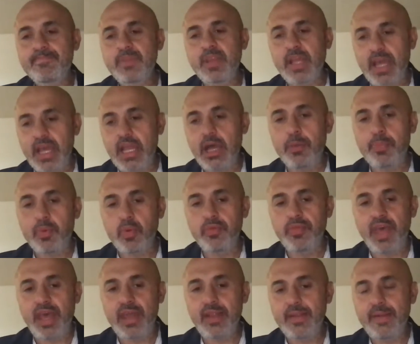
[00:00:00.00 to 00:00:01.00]
Can I now
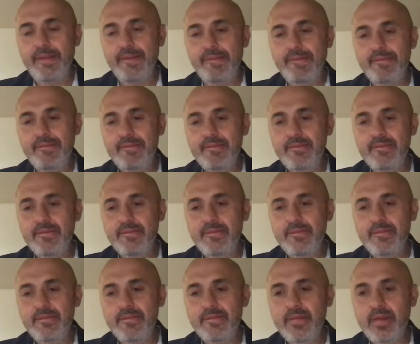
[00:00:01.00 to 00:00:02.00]
prove that?
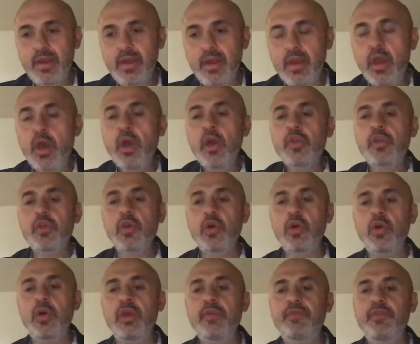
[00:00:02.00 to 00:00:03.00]

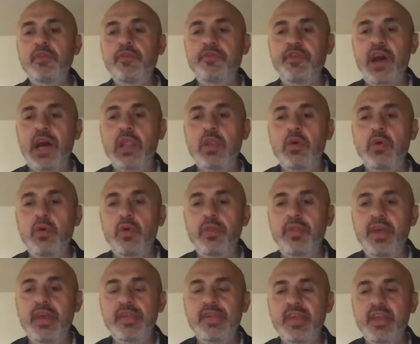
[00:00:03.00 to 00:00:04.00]
So if you follow
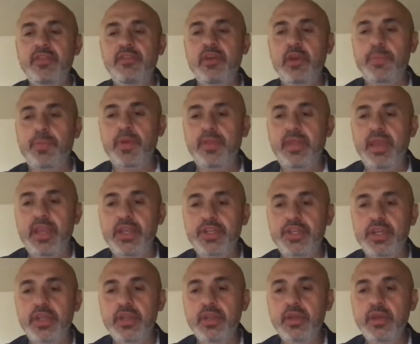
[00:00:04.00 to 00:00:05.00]
this
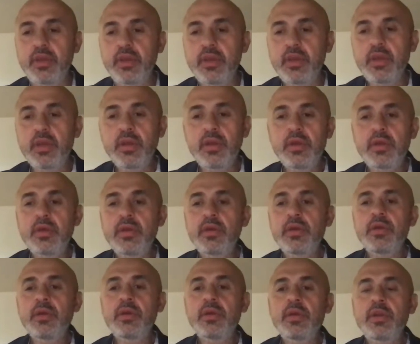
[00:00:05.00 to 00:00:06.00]
interpretation,
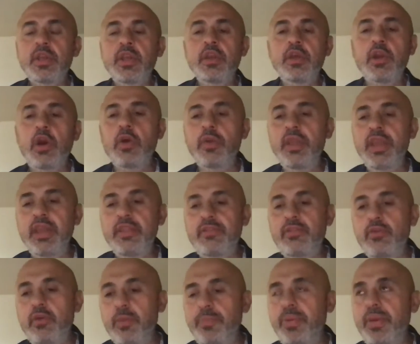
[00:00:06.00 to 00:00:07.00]
you don't need
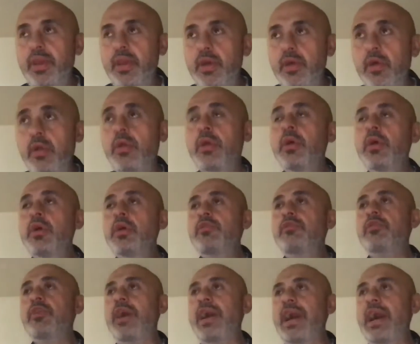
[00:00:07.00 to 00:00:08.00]
to appeal
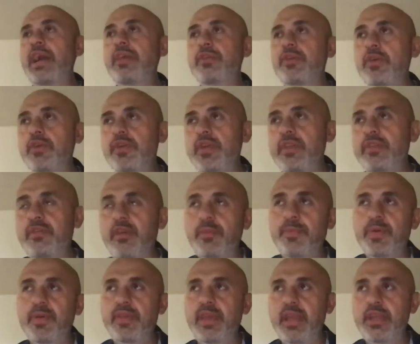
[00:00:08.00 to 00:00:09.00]
to Heiser's
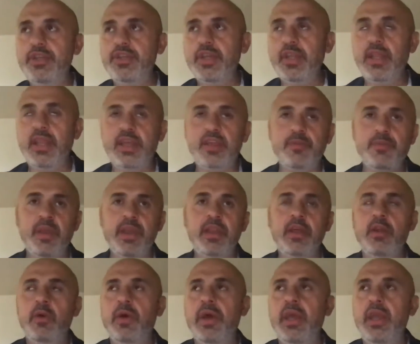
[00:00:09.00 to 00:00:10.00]
interpretation and explain
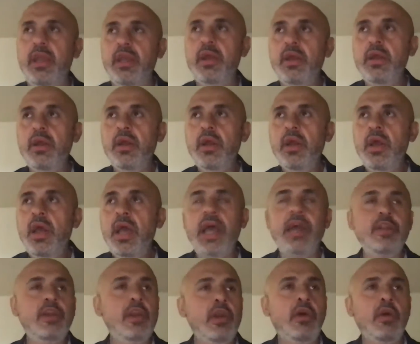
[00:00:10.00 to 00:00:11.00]
it away.
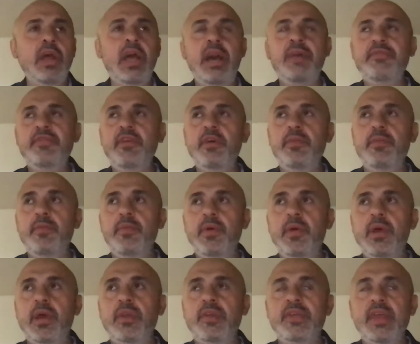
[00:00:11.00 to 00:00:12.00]
And you don't have to
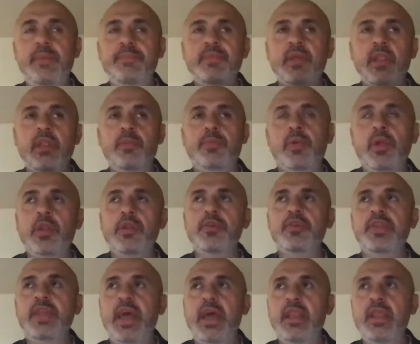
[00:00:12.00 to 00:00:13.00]
accept the liberal
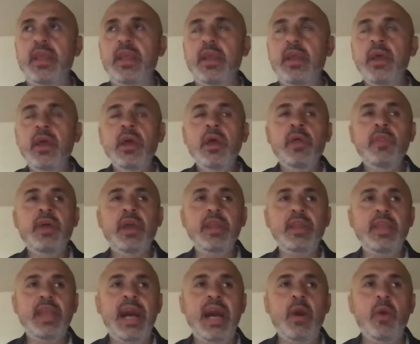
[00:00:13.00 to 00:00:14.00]
understanding
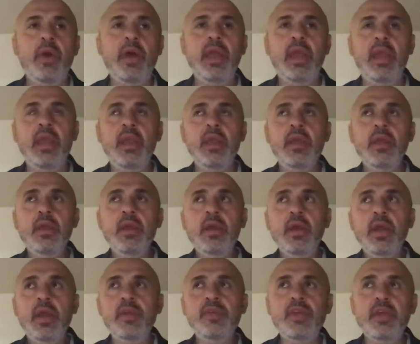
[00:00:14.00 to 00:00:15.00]
that Yahweh
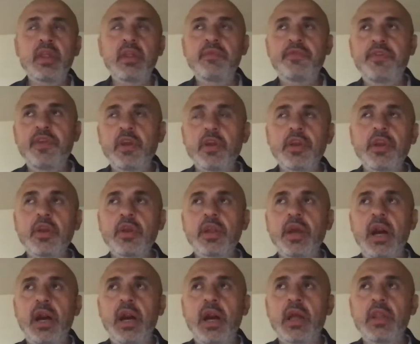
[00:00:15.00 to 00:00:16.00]
is an inferior
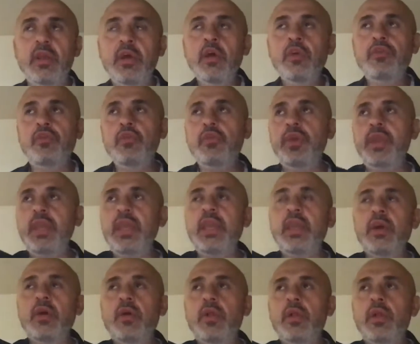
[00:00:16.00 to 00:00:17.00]
God to
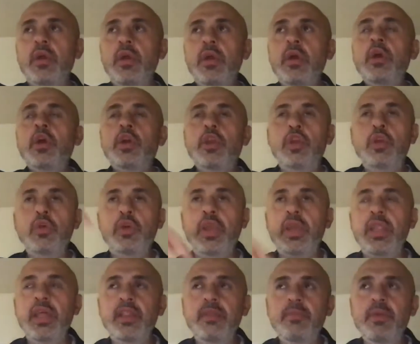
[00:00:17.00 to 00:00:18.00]
El. You
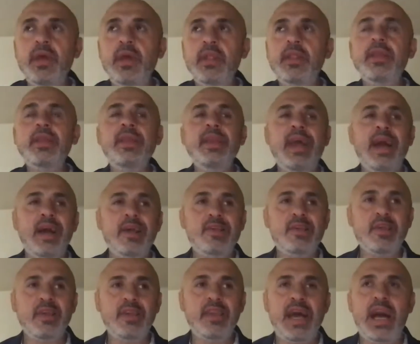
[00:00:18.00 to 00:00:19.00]
can admit,
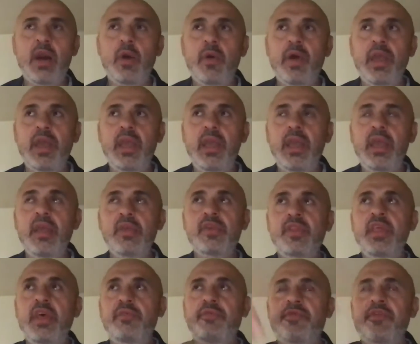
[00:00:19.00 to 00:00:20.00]
yes, Yahweh is
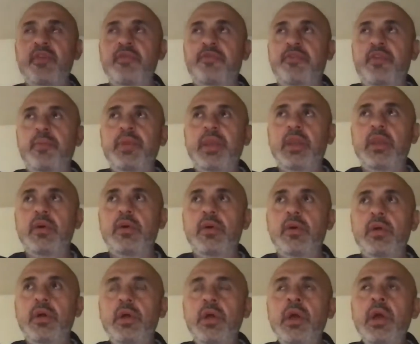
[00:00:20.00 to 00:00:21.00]
different from
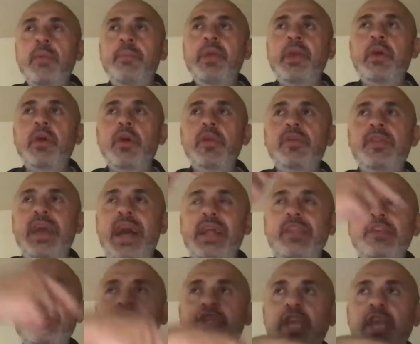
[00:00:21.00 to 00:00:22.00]
El because
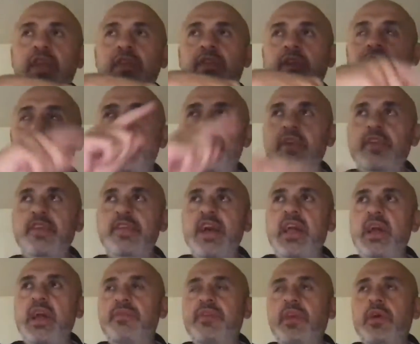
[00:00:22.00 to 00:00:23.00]
that's Jesus, the
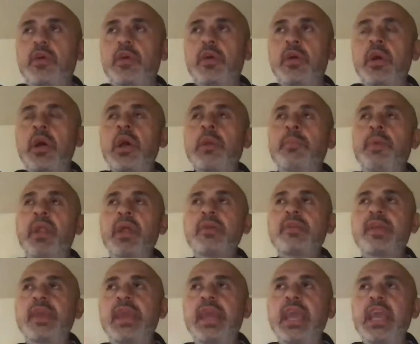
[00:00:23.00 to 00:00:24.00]
son of El, but
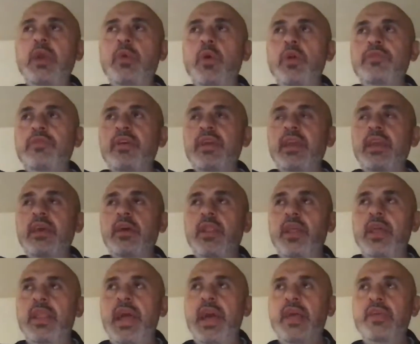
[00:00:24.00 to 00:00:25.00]
he's equal to
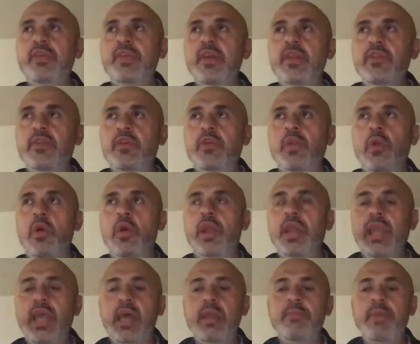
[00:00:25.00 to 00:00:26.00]
El in essence,
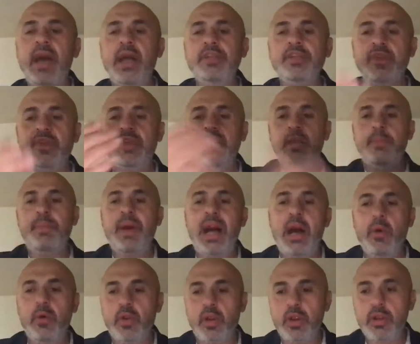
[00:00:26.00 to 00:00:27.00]
glory, and majesty and
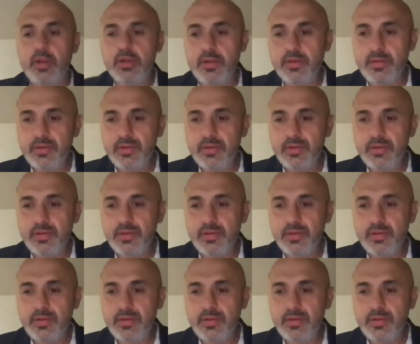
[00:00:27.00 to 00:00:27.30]
power.